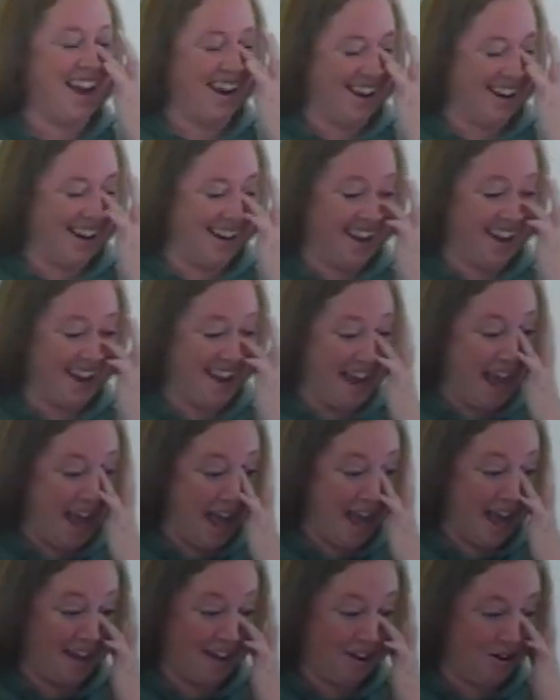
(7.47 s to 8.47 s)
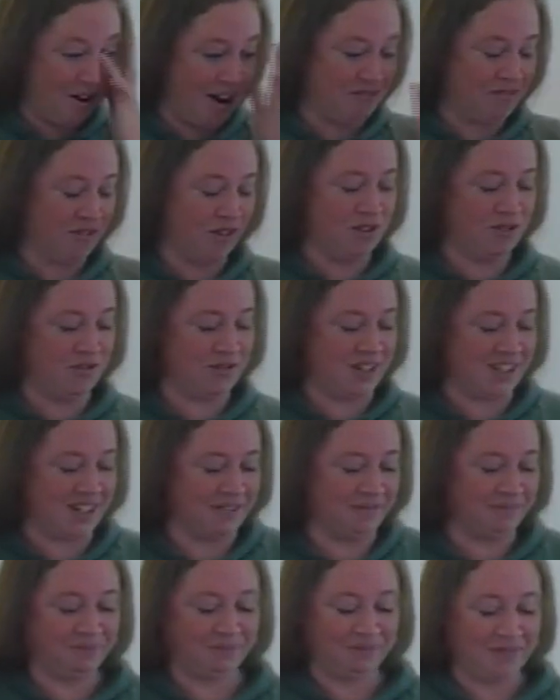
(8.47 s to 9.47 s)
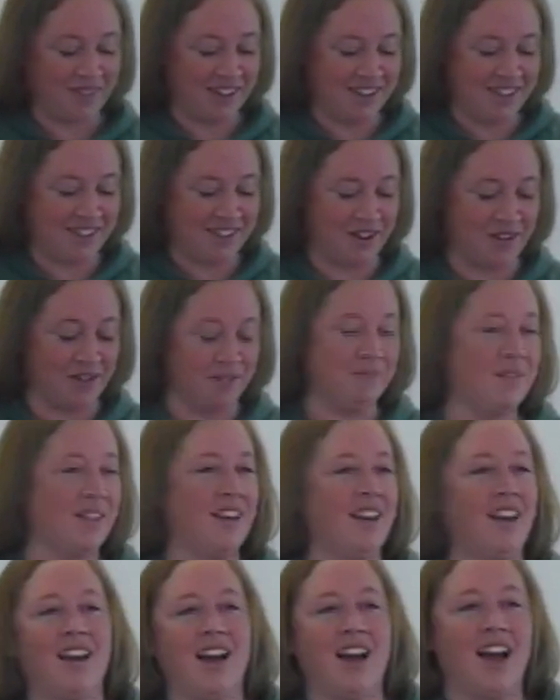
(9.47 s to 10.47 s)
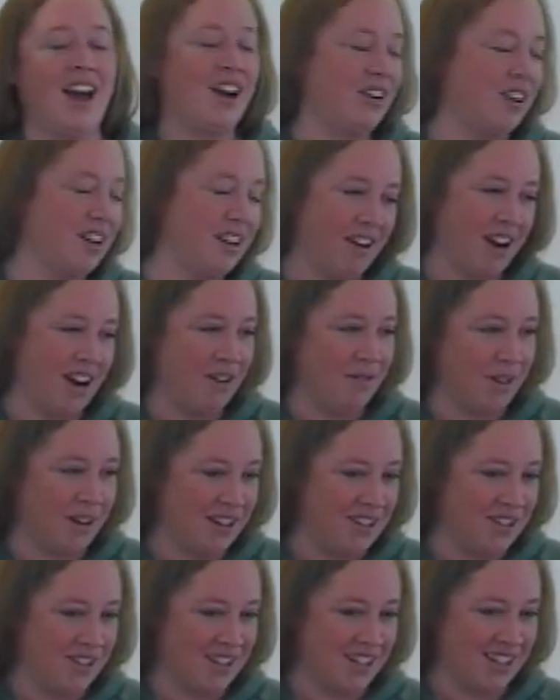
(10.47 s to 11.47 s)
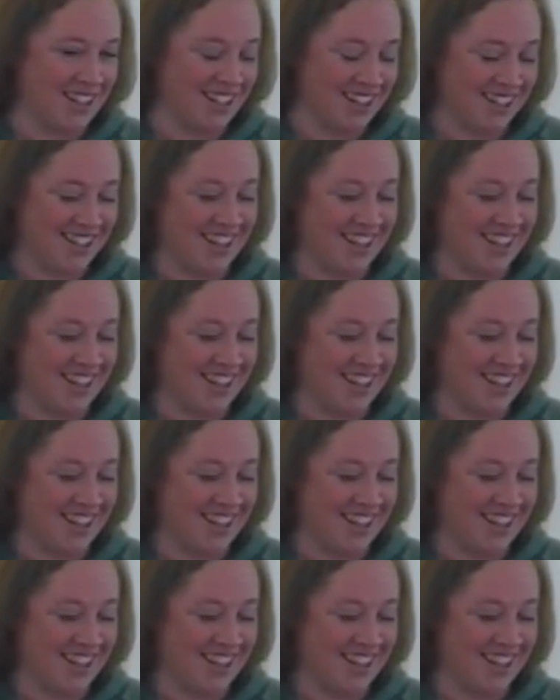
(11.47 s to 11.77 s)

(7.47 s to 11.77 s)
and cry for no reason. So I already cry when I do these things.